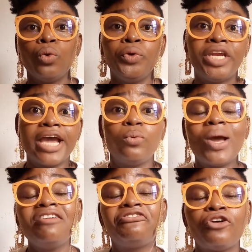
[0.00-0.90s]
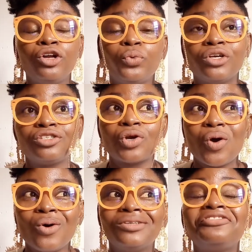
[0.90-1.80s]
Then when Fraud was
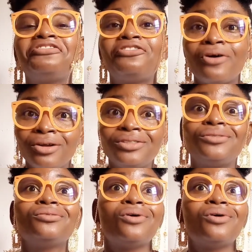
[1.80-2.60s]
called, Fraud,